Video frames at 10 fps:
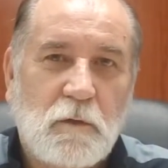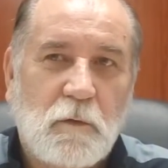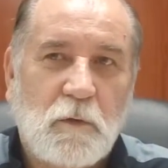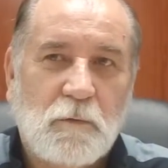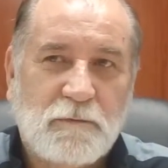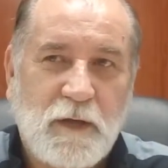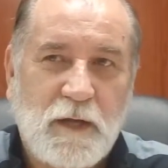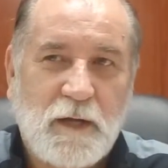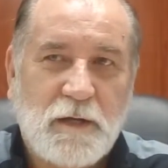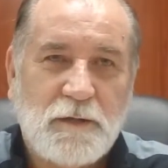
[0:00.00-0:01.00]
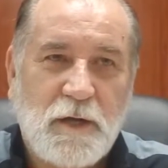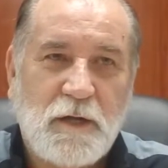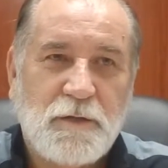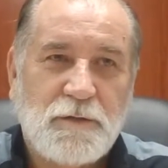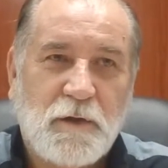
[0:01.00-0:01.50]
Well, we've got our
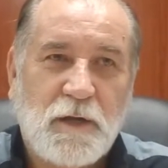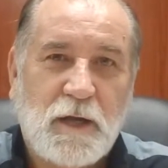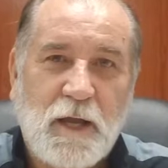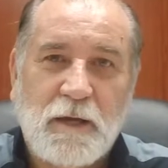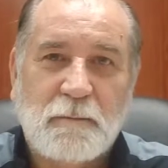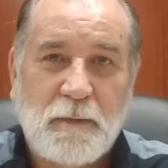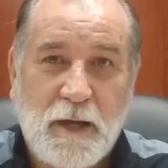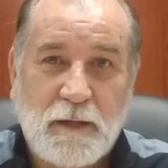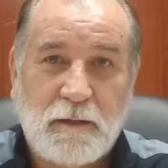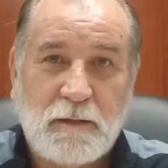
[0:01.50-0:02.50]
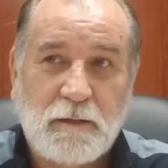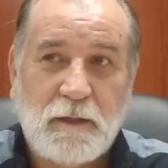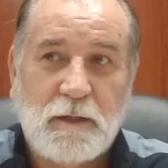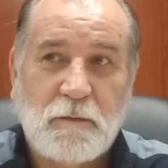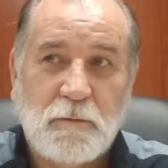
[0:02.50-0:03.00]
entire starting lineup back,
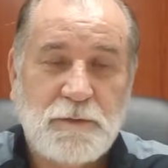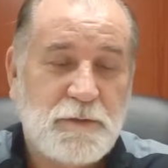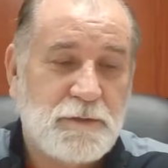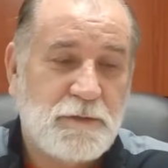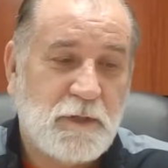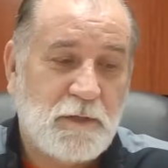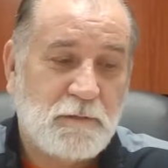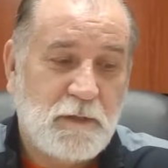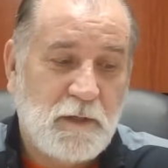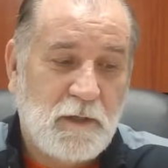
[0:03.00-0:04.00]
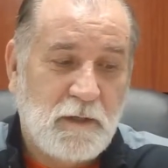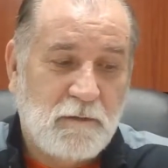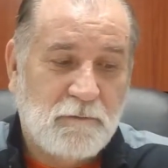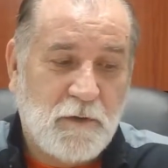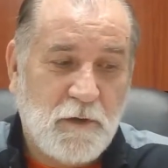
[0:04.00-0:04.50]
which is
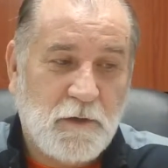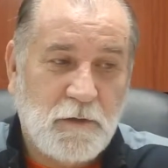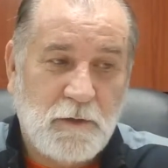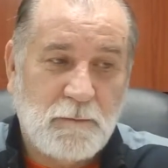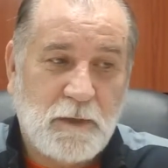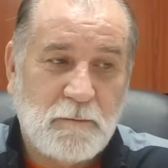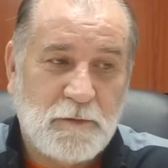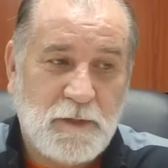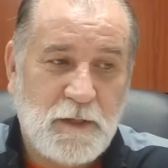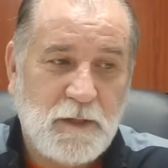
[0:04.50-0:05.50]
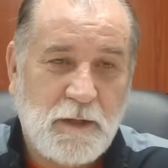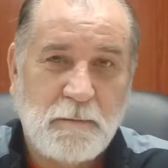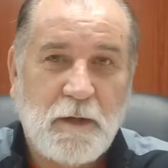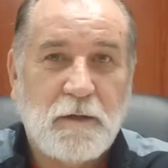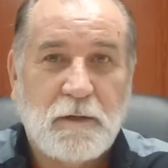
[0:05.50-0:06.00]
very good. But I'm going to tell you, they
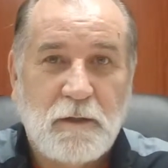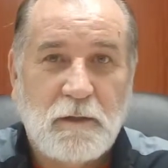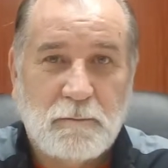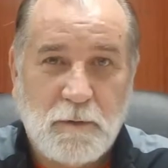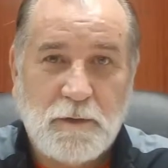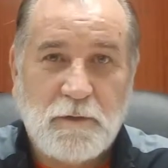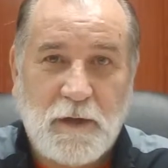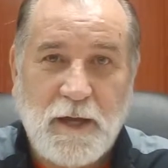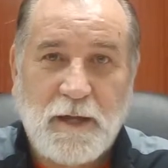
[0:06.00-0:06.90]
better bring their A